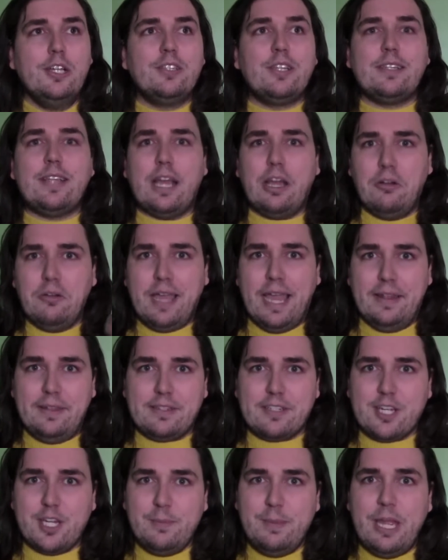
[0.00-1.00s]
So it's like, okay,
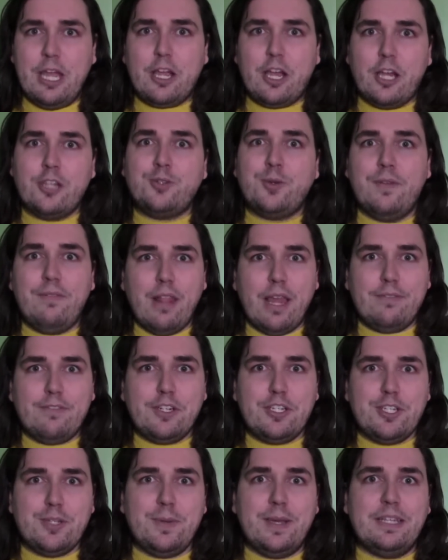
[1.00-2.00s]
there's going to be a country
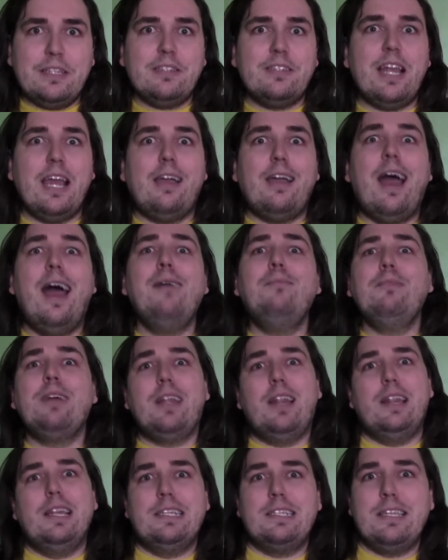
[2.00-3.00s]
flavor to it. So it's like, I'm going
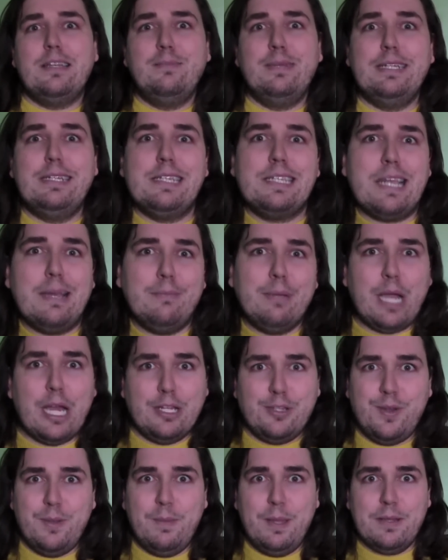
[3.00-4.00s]
to listen me to some
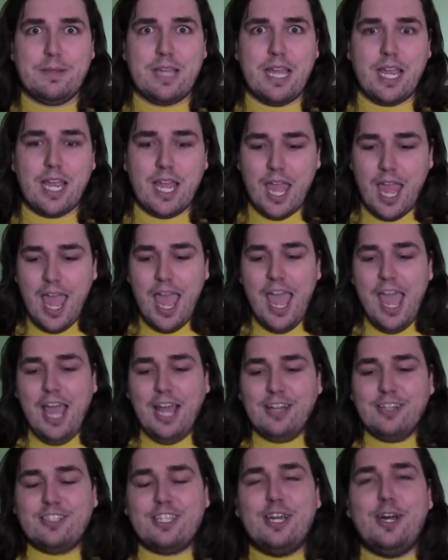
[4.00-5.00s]
country music.
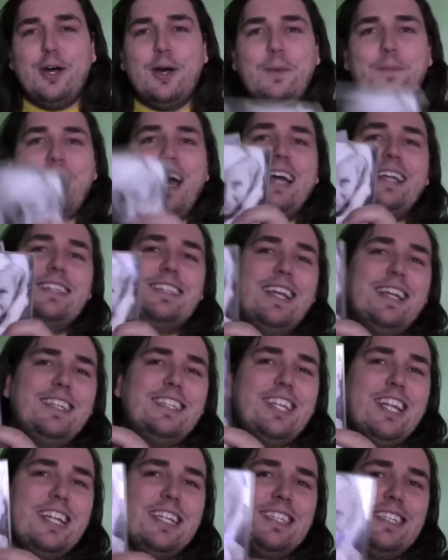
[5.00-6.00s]
So I
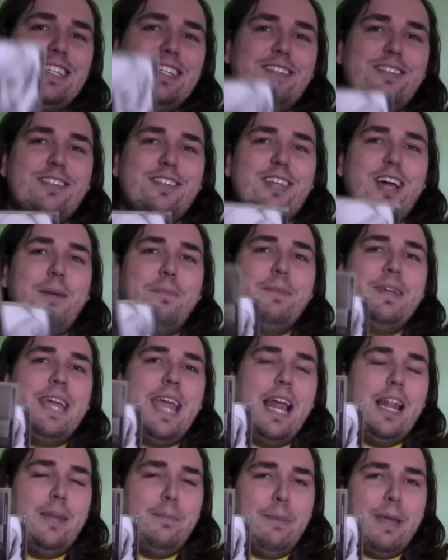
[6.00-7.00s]
decided to listen to some
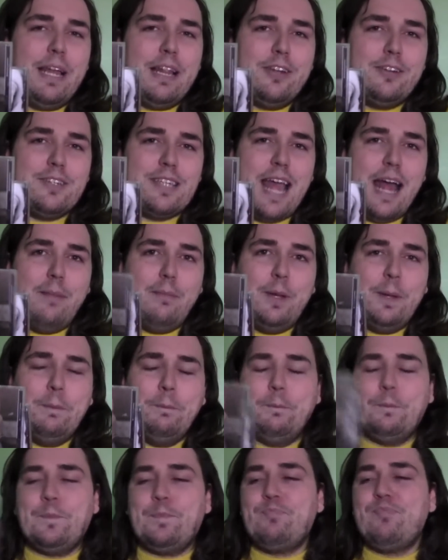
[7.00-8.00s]
Kellie Pickler's
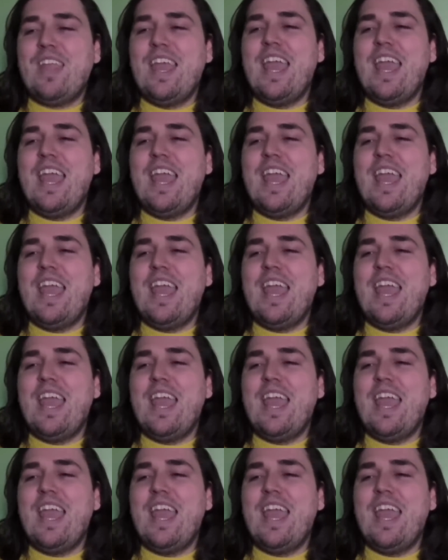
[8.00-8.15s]
album.